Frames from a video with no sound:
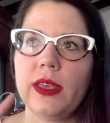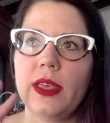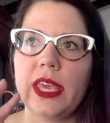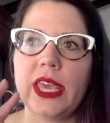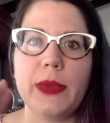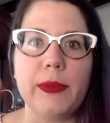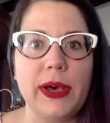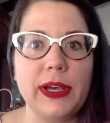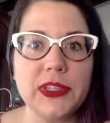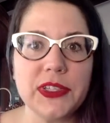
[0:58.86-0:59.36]

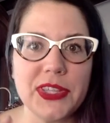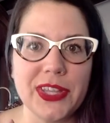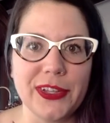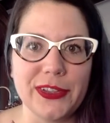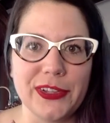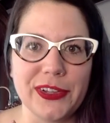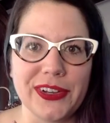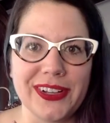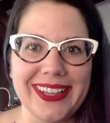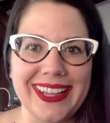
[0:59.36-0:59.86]
emails that
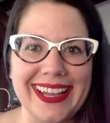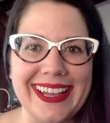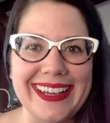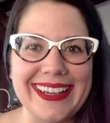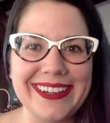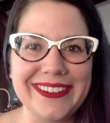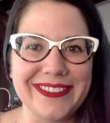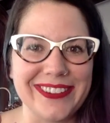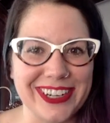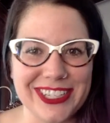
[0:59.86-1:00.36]
look like
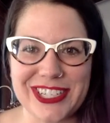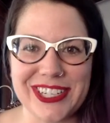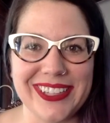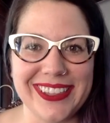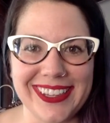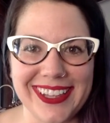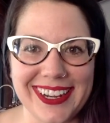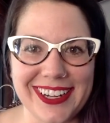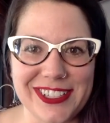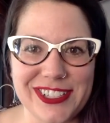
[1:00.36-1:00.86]
Russian
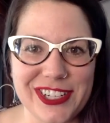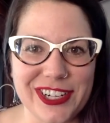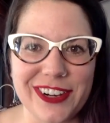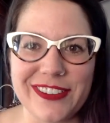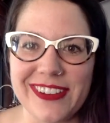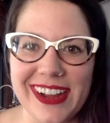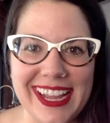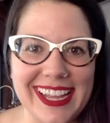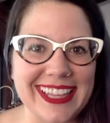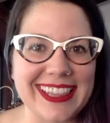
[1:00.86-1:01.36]
literature,
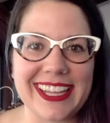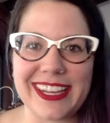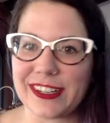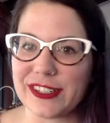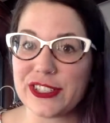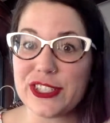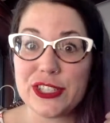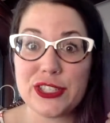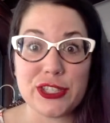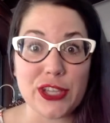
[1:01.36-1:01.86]
right? They're
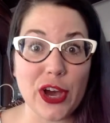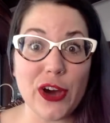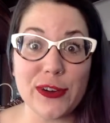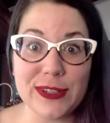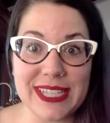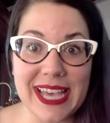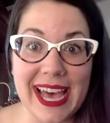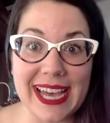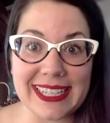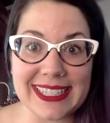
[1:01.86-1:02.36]
so
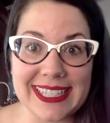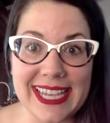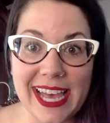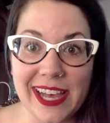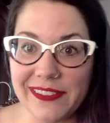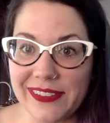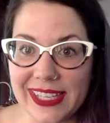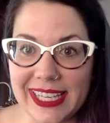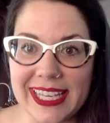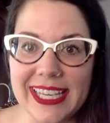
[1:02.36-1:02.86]
text
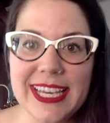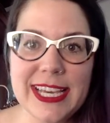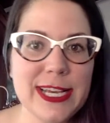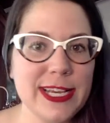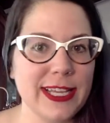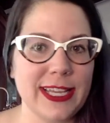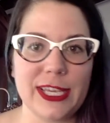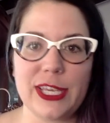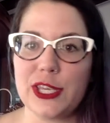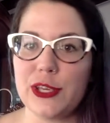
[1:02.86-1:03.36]
heavy,
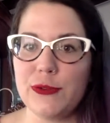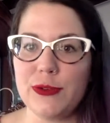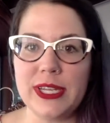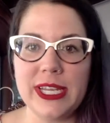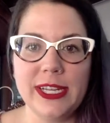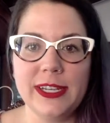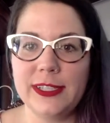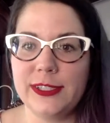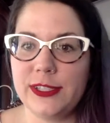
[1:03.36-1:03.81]
like you need a